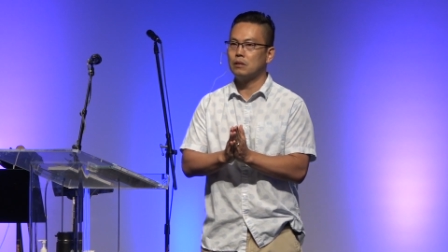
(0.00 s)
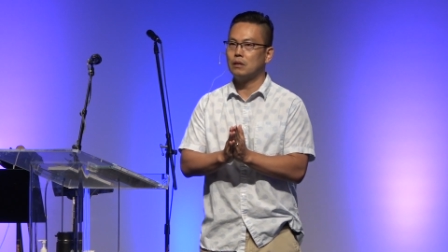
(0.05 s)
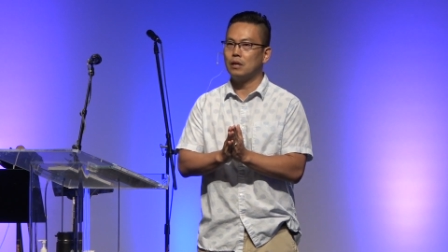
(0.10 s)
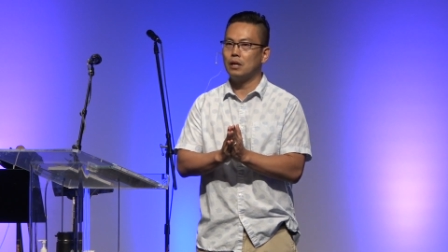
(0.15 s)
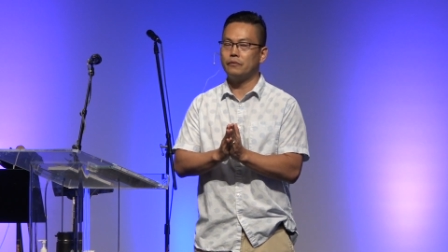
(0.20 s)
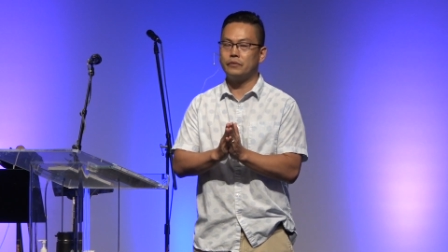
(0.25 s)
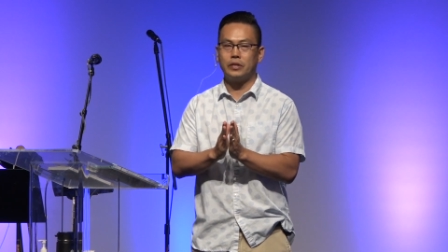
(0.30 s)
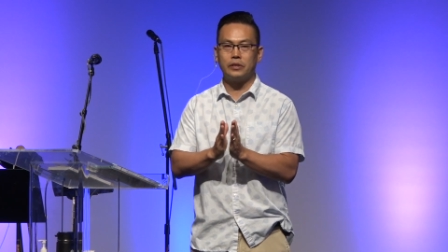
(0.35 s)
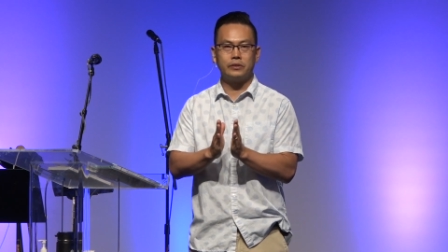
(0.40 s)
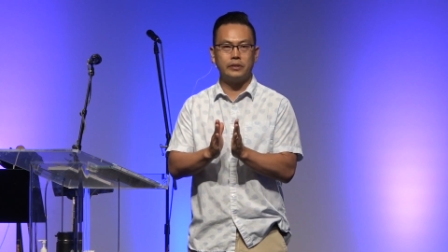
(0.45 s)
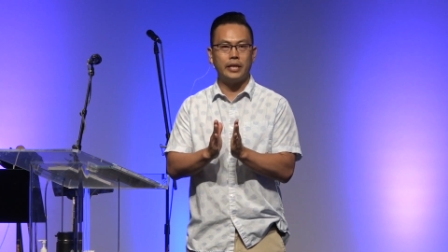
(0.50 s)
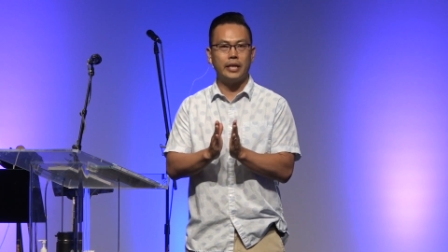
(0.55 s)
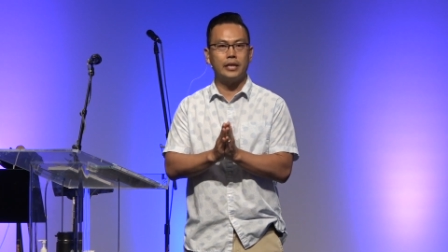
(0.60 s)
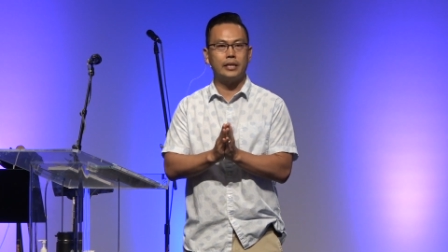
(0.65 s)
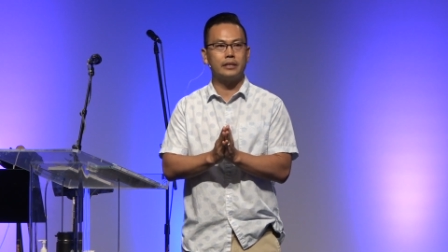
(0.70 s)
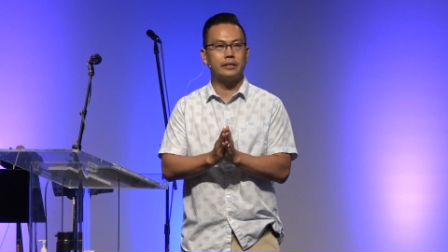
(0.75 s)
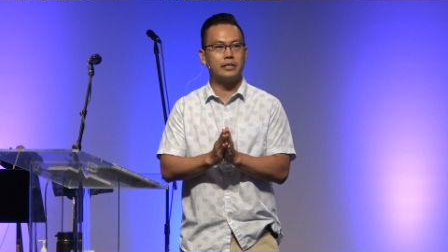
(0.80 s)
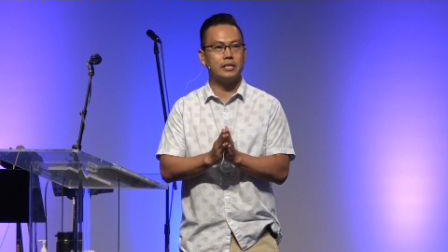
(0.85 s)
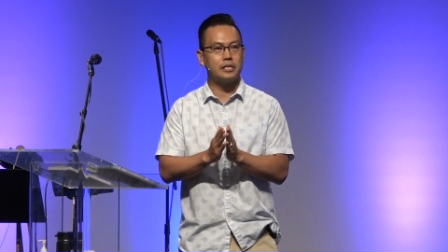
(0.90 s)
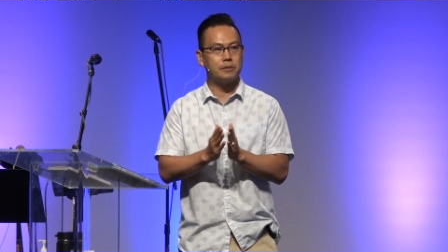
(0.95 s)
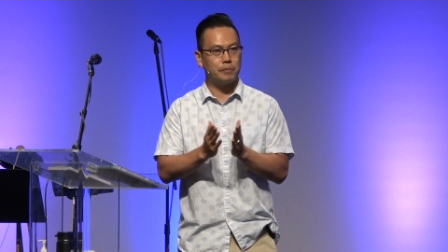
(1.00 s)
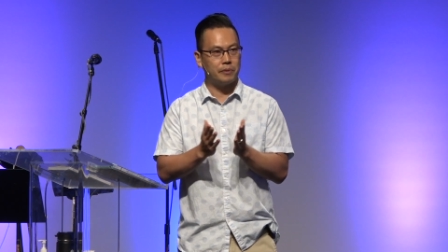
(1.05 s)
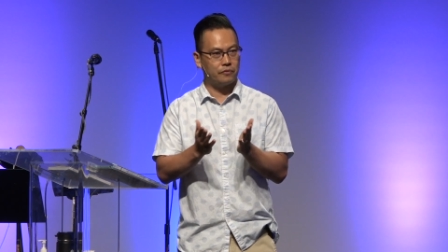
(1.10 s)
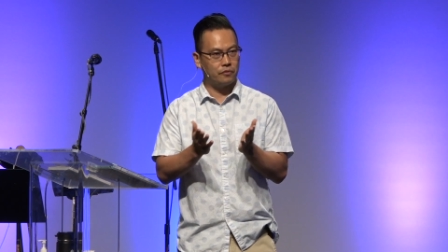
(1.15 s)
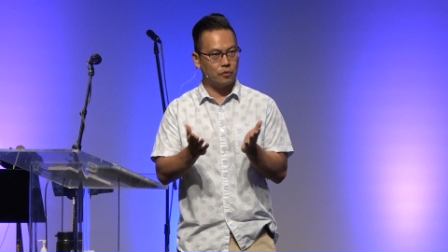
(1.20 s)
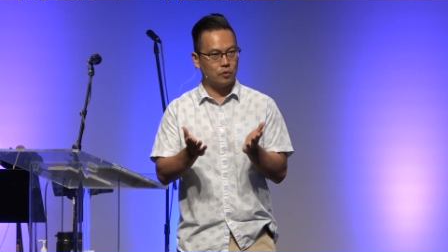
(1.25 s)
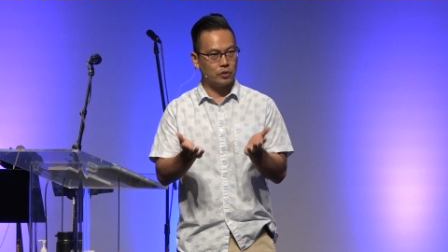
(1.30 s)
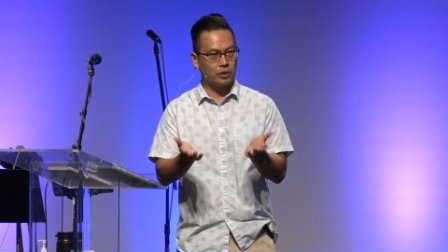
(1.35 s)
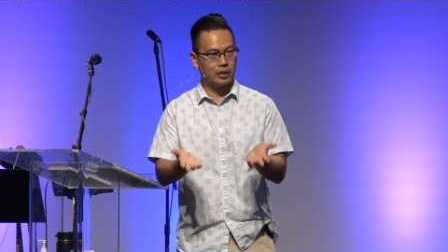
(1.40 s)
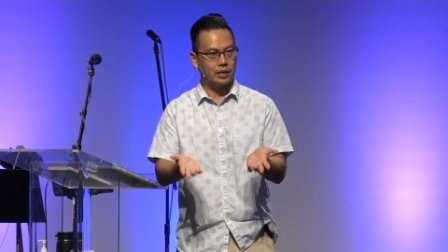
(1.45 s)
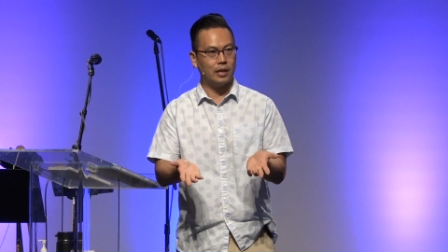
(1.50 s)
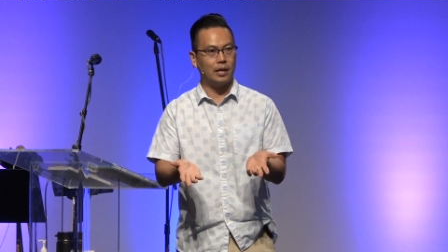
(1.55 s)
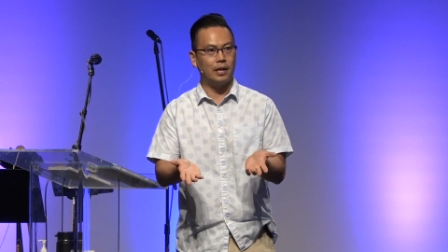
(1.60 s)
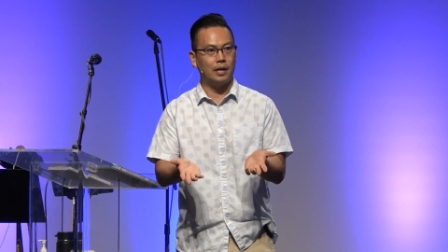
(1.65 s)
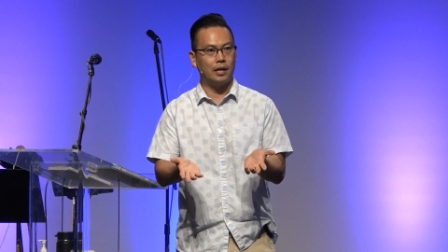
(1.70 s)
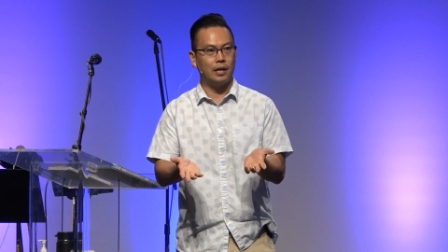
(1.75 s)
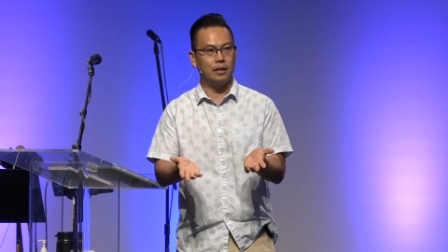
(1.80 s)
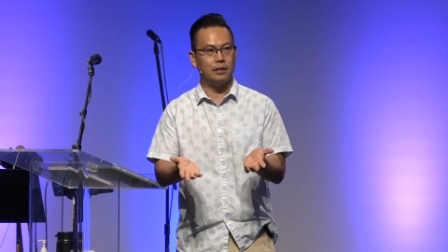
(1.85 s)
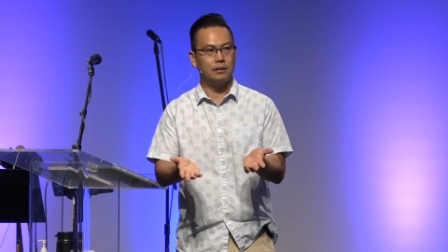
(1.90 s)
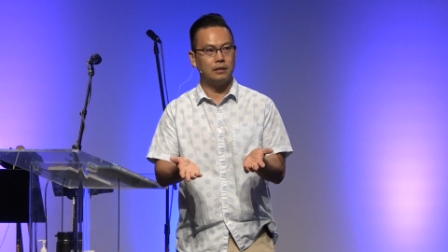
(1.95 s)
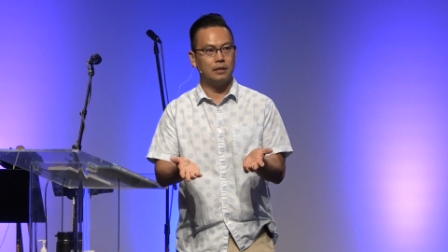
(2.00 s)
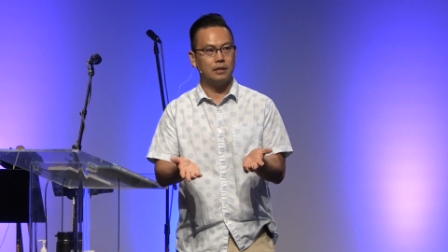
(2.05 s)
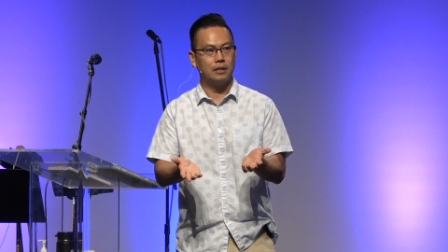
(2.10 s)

of their nakedness before God